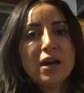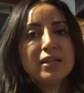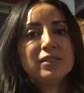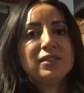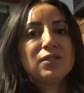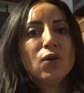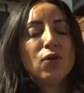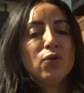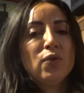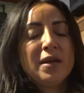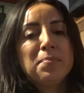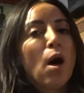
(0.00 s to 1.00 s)
And so
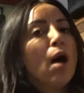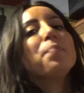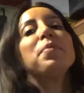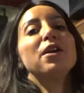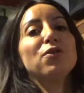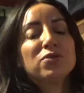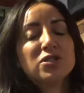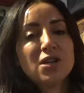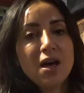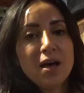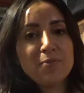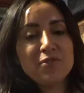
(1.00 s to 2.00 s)
it might be a good
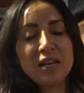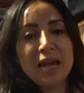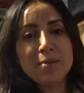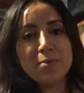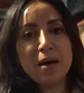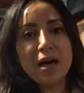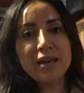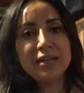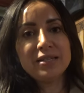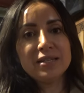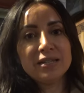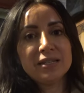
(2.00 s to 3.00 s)
time for the Labour Party
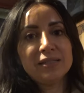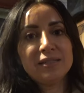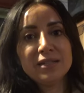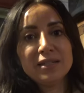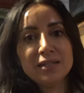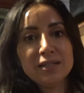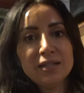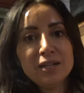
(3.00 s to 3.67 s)
to consider